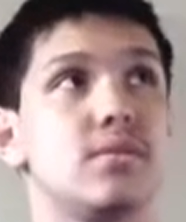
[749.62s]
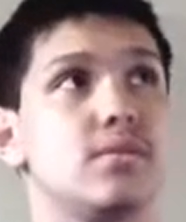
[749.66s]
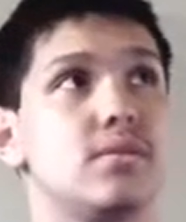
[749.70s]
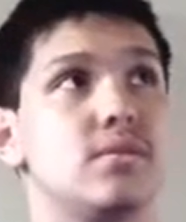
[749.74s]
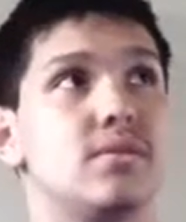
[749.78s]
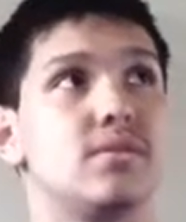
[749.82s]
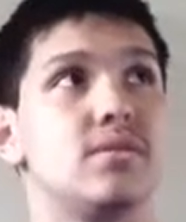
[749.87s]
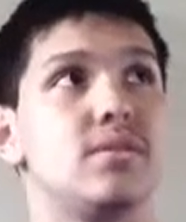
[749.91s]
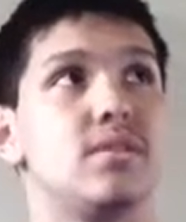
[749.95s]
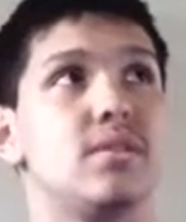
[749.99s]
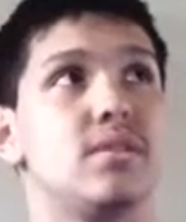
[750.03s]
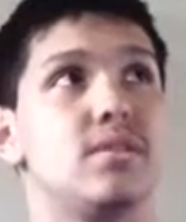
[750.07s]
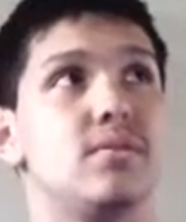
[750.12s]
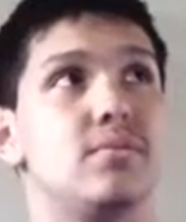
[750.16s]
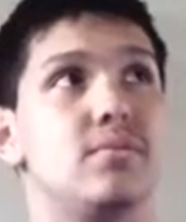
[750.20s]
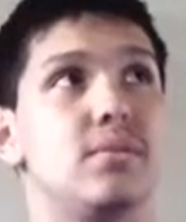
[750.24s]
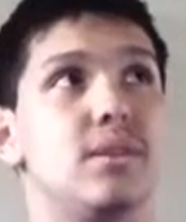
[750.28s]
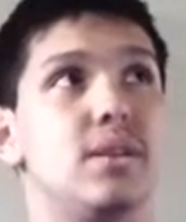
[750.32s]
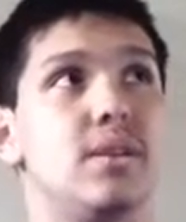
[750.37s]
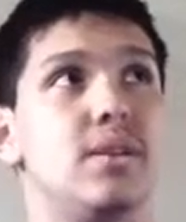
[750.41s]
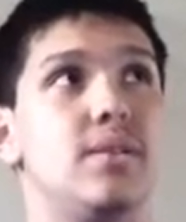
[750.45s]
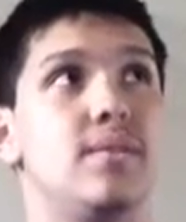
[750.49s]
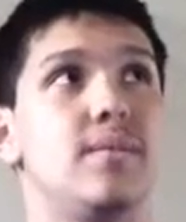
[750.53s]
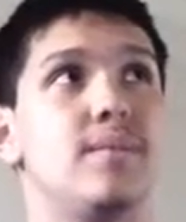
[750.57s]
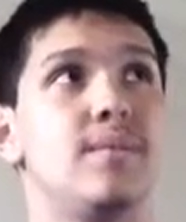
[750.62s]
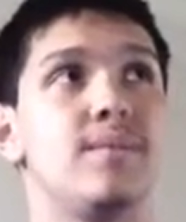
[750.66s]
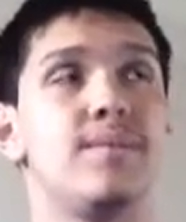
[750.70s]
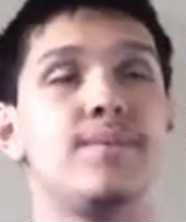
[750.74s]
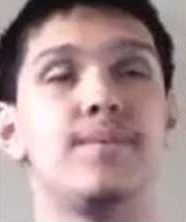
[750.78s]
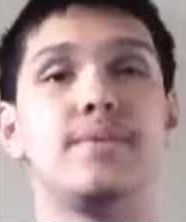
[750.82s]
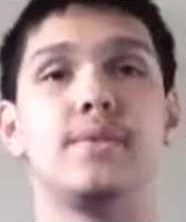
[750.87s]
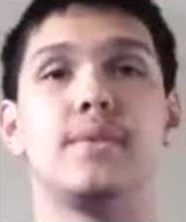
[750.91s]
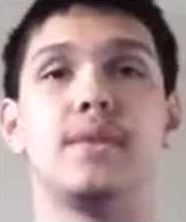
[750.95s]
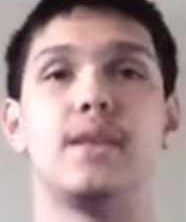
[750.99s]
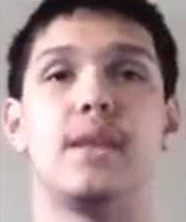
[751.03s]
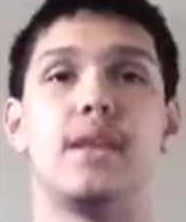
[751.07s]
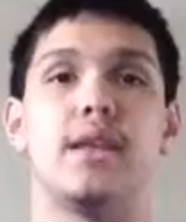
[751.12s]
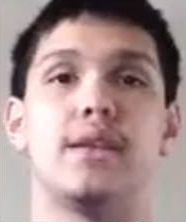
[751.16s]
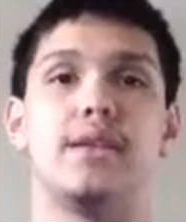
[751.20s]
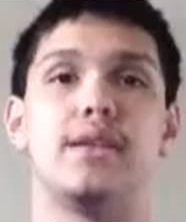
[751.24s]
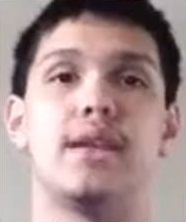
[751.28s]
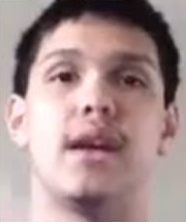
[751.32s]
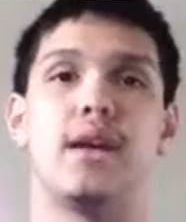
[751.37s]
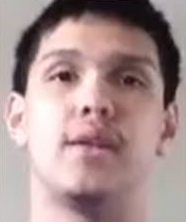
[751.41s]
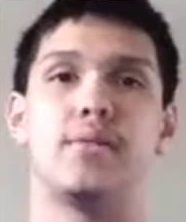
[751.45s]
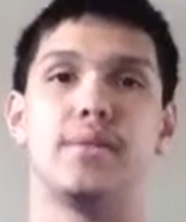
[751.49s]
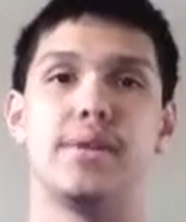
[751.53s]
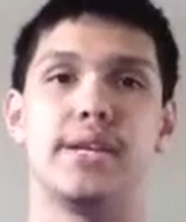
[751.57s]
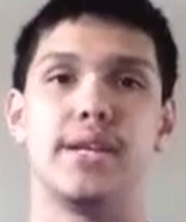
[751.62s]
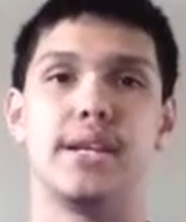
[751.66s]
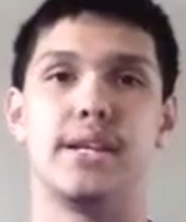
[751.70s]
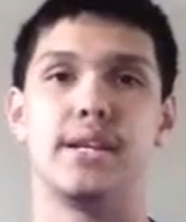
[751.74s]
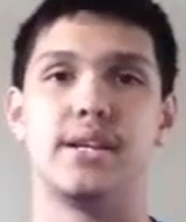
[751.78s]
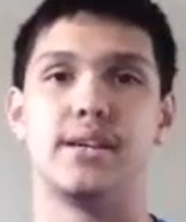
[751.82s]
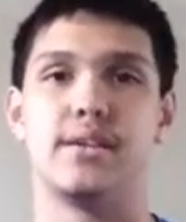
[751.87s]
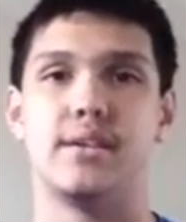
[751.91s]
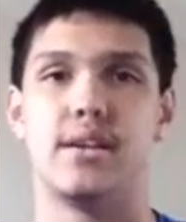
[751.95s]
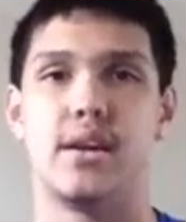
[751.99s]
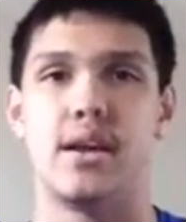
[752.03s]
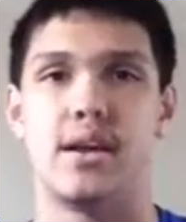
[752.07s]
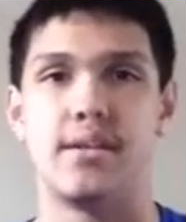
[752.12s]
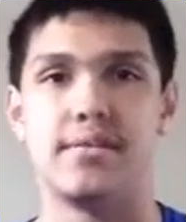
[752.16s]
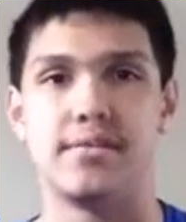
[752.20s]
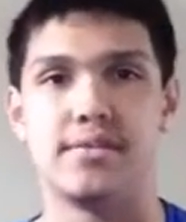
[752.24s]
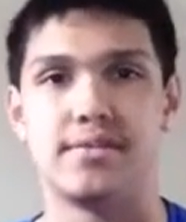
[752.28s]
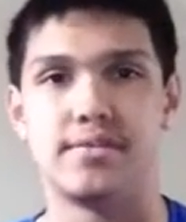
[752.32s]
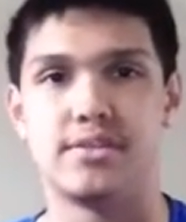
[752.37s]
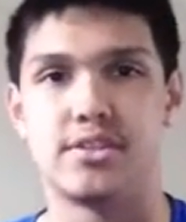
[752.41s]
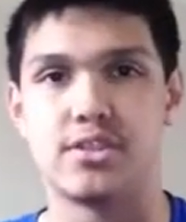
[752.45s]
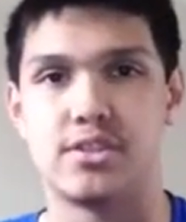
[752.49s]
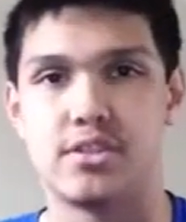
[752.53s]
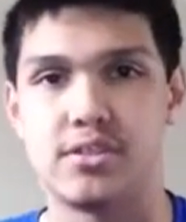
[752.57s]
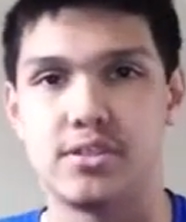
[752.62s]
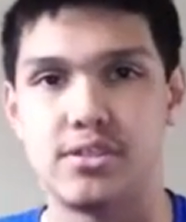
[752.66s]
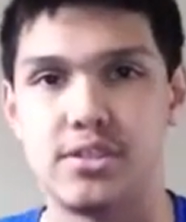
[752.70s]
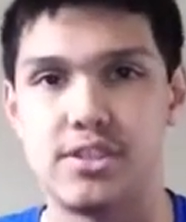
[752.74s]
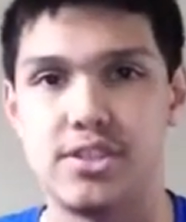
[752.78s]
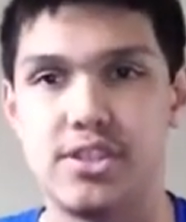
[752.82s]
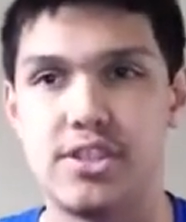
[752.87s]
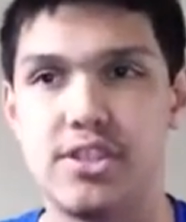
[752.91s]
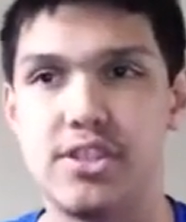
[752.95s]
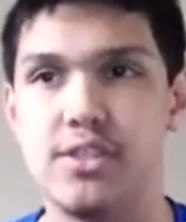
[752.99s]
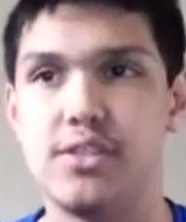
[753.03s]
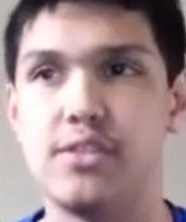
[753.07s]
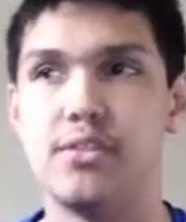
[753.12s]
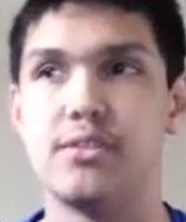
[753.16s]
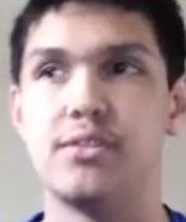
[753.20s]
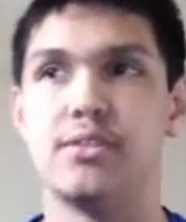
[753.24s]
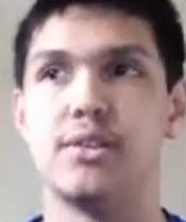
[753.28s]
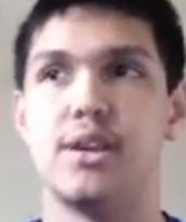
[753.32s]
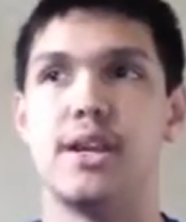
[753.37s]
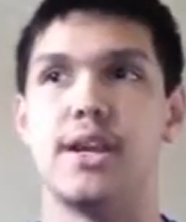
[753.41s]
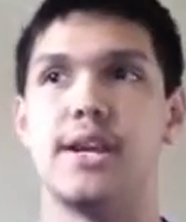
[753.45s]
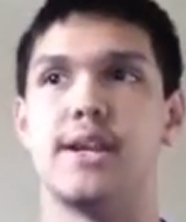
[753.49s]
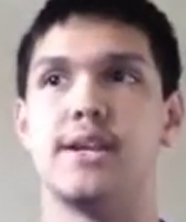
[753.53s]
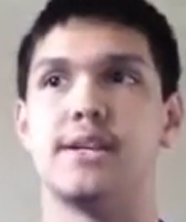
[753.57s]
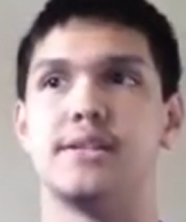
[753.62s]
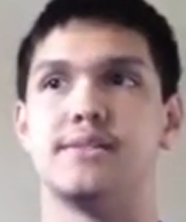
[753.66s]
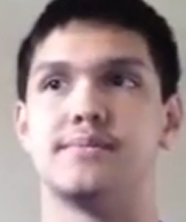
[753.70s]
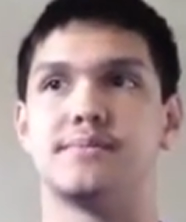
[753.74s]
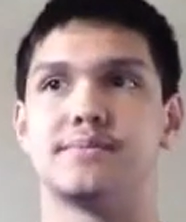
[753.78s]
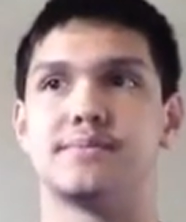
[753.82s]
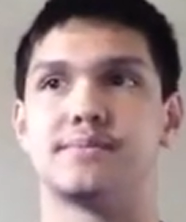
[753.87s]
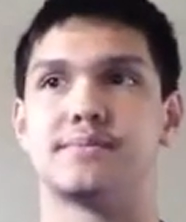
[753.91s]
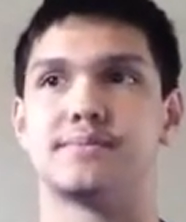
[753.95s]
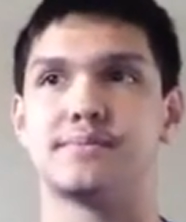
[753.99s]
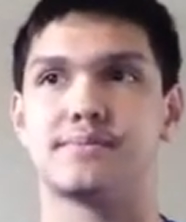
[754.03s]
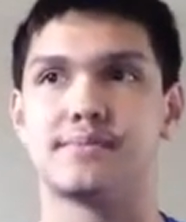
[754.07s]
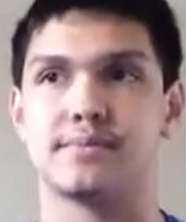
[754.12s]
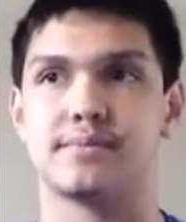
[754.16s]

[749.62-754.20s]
We'll see him. Now we get off of turn 2, and